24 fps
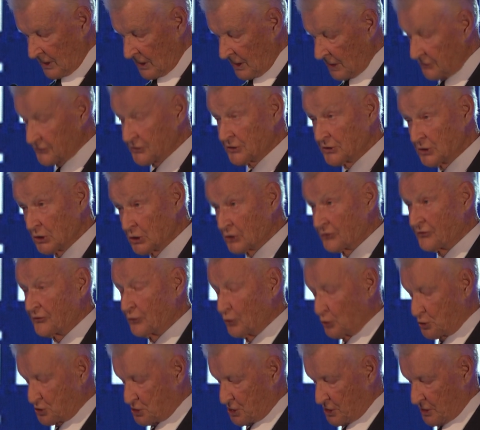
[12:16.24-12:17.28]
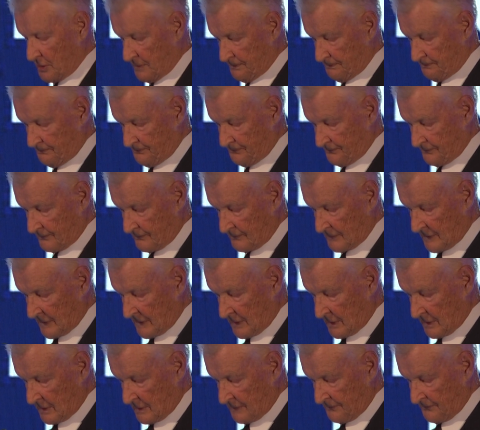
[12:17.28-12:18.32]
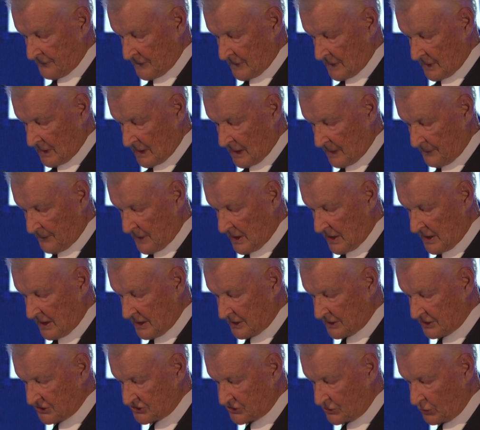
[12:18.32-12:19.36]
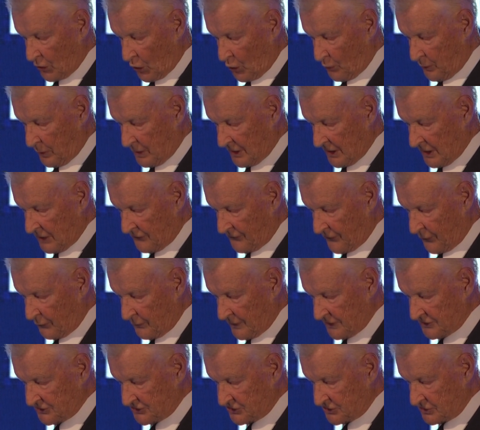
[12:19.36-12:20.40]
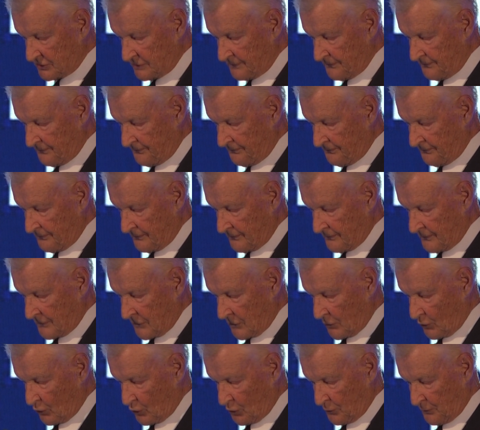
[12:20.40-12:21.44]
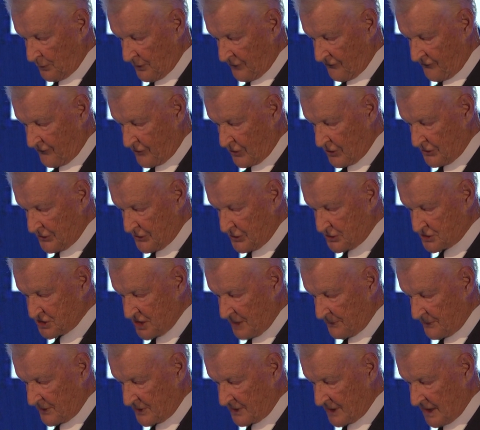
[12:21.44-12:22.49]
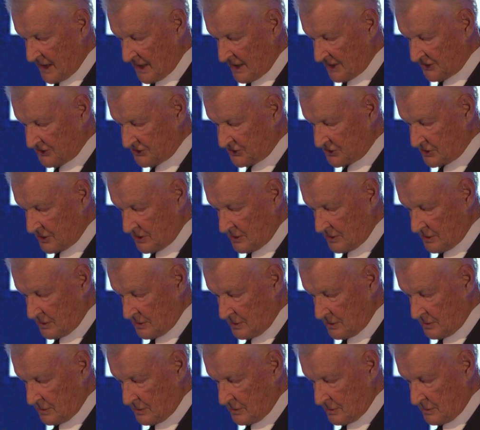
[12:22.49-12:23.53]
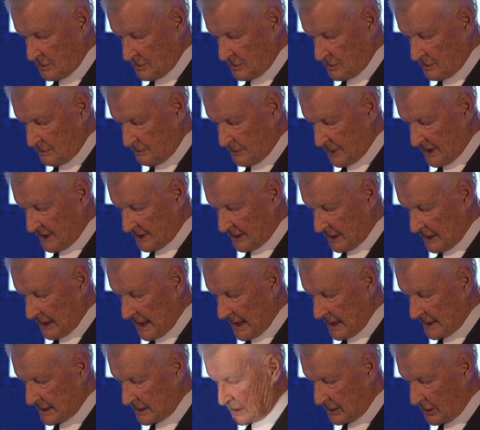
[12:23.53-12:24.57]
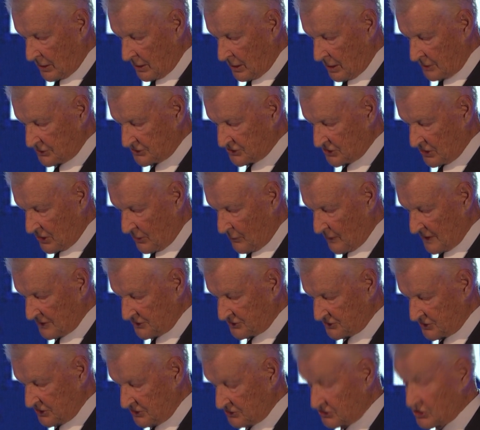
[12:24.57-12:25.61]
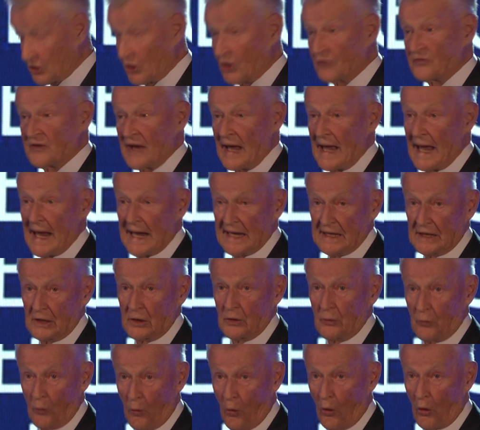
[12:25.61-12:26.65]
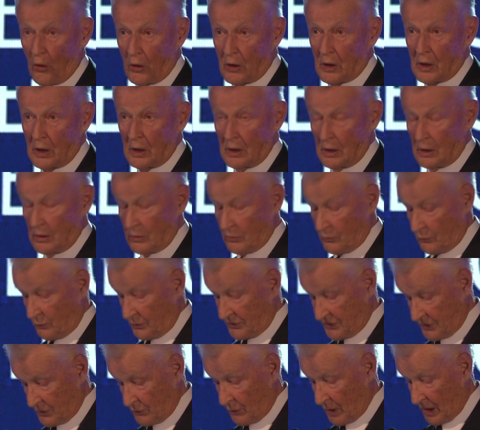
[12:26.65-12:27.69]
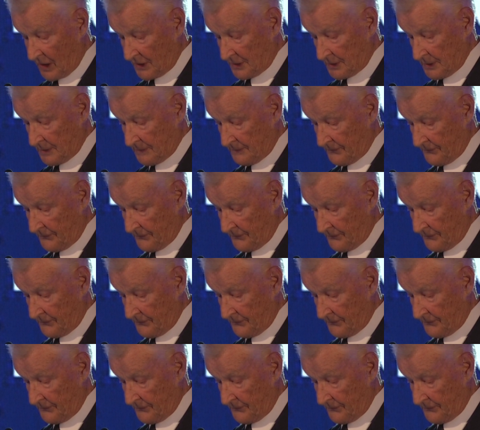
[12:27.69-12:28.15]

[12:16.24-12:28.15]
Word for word: In the near future, America's global influence could be further jeopardized by the likely consequences of any war with Iran.